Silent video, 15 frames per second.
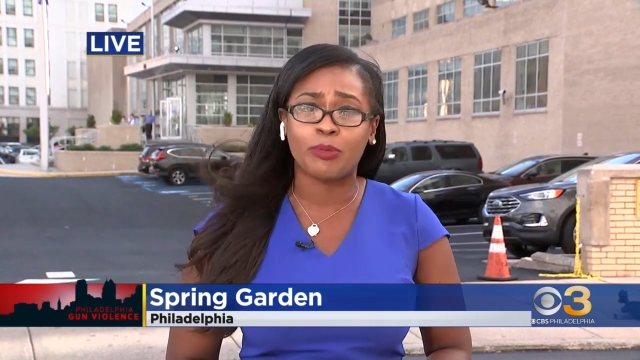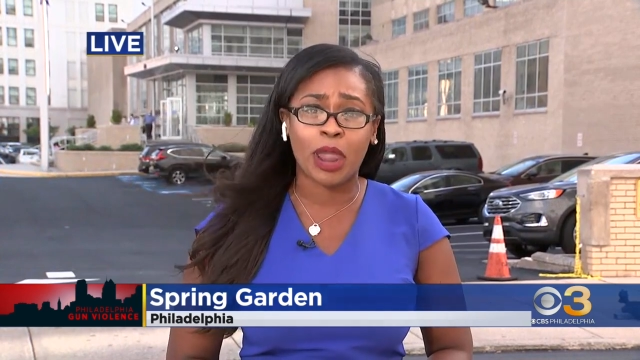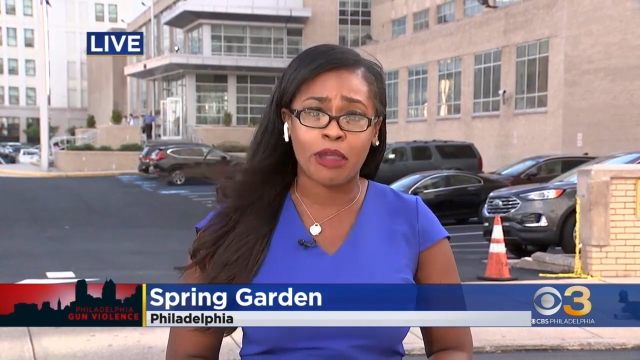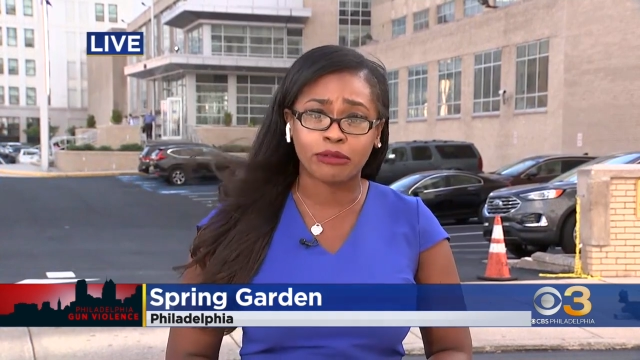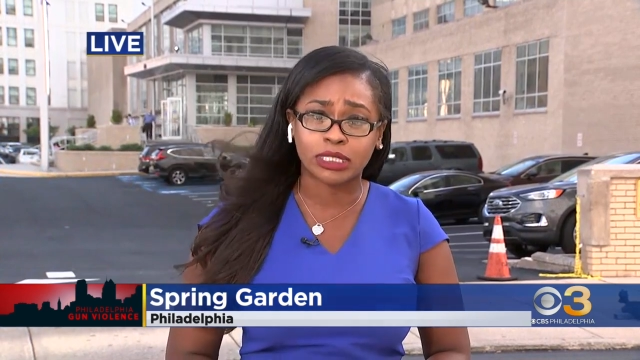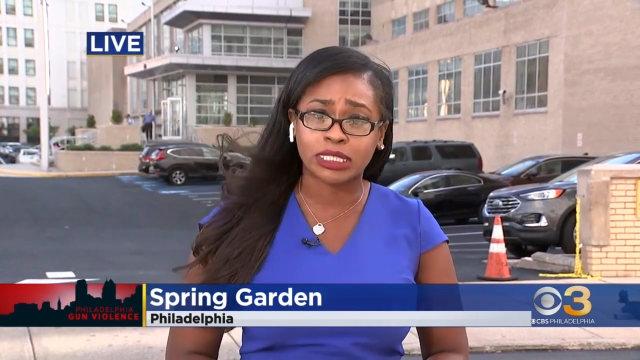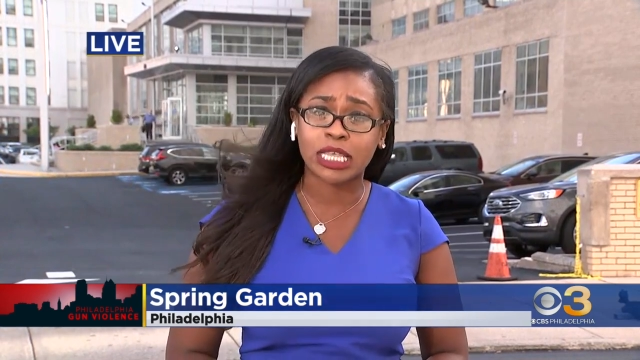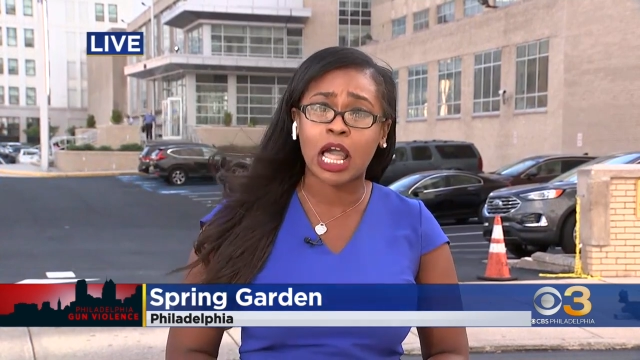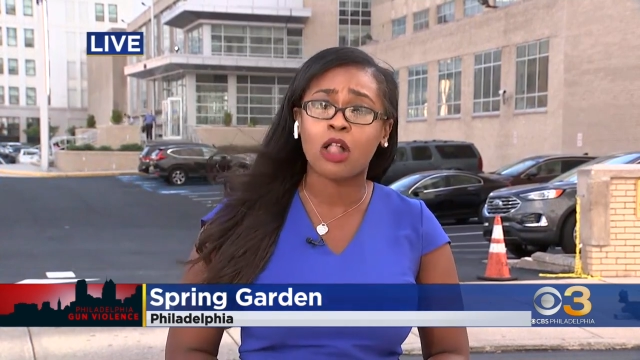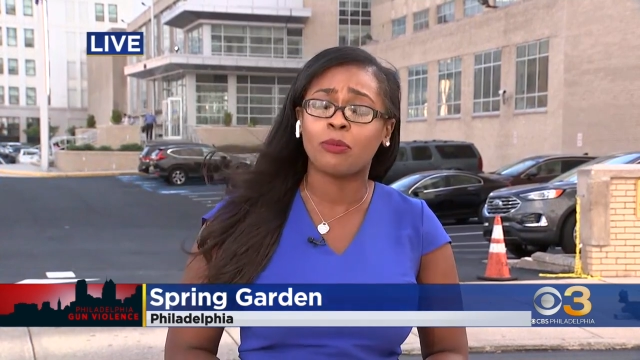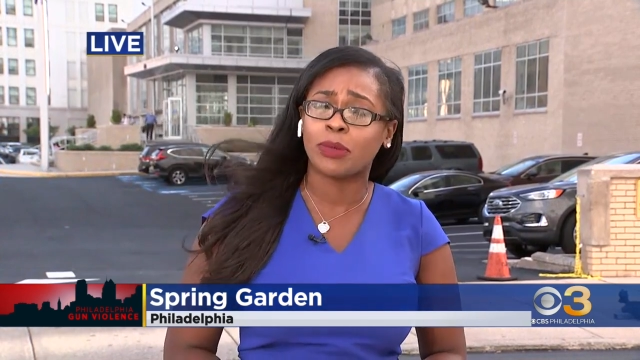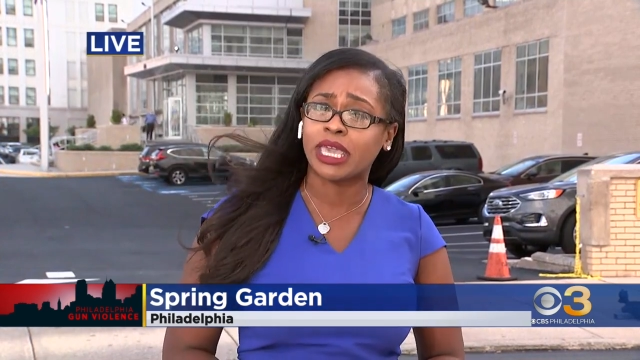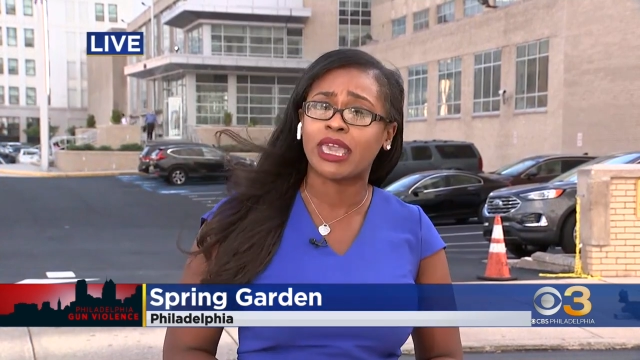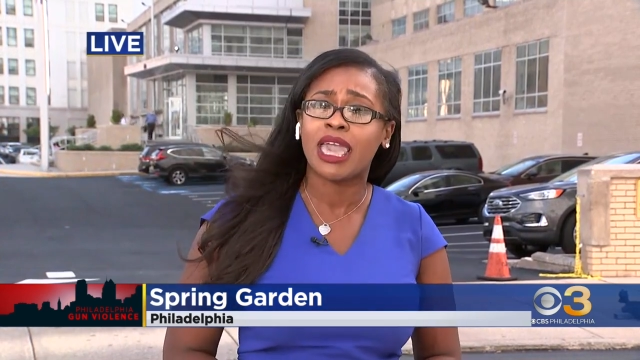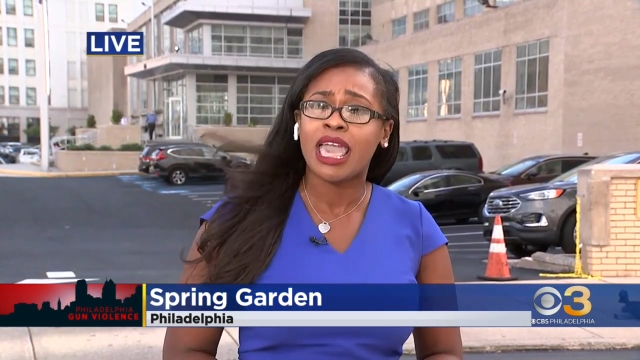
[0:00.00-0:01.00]
but parents
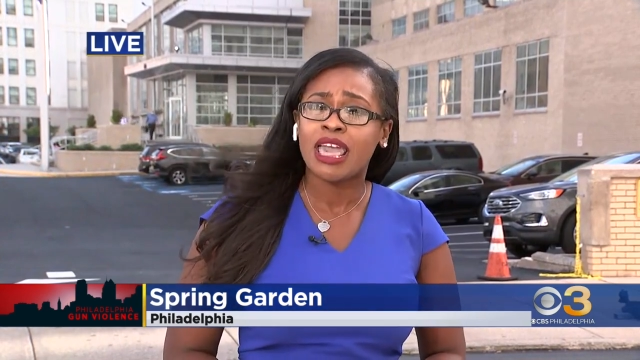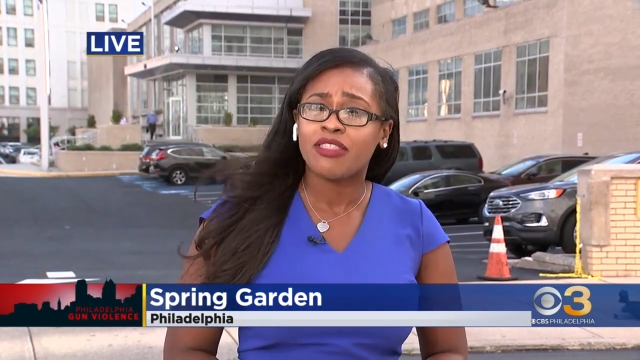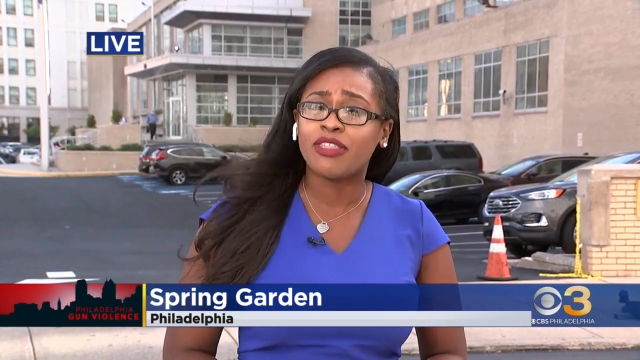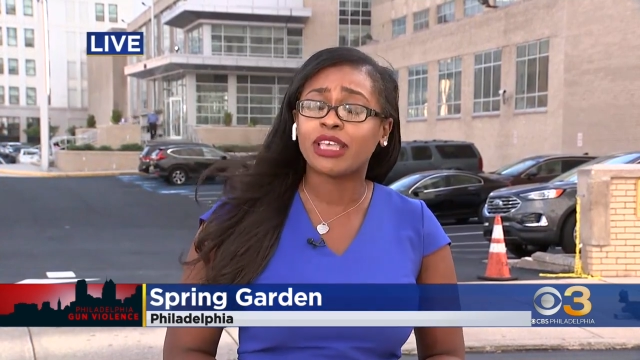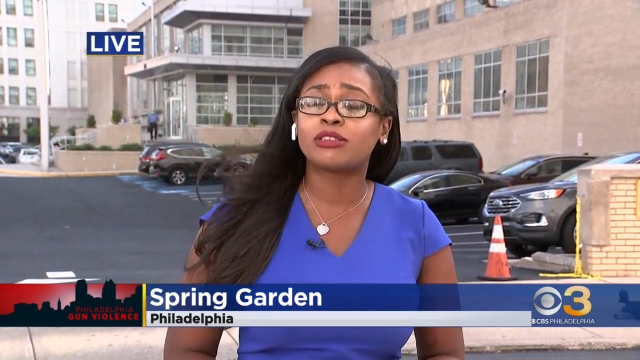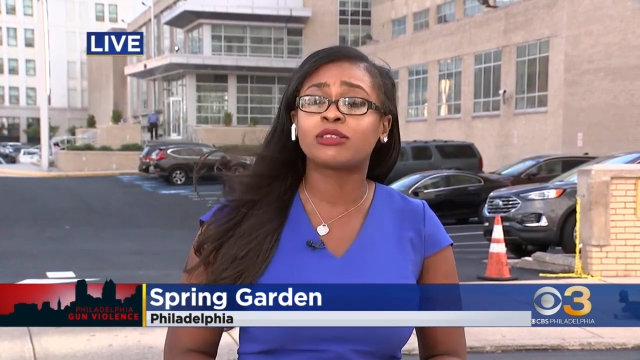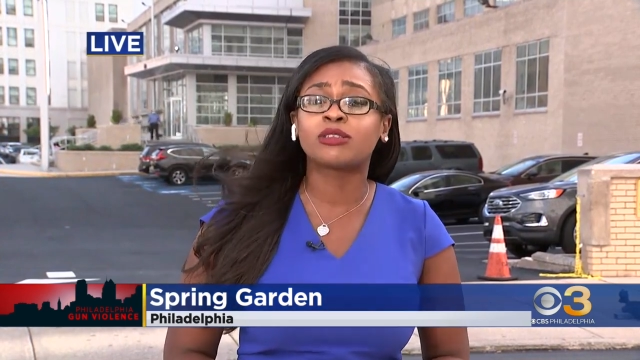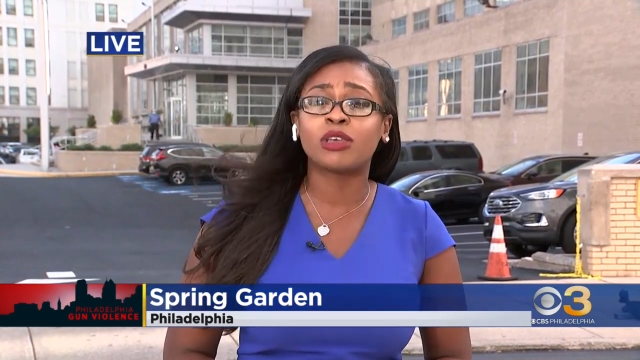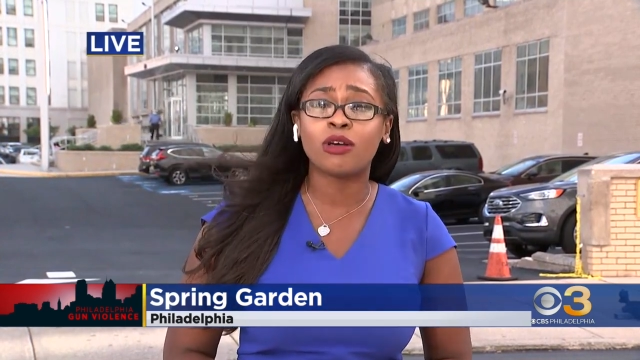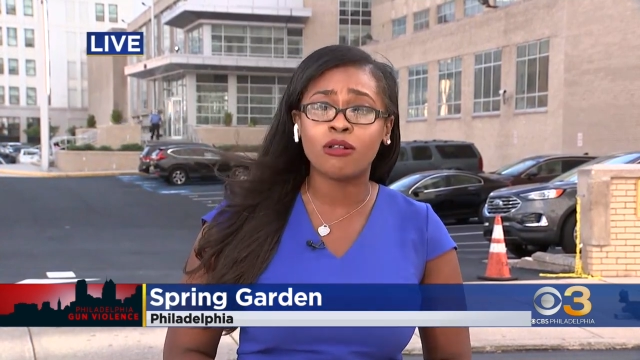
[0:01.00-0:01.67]
tell me they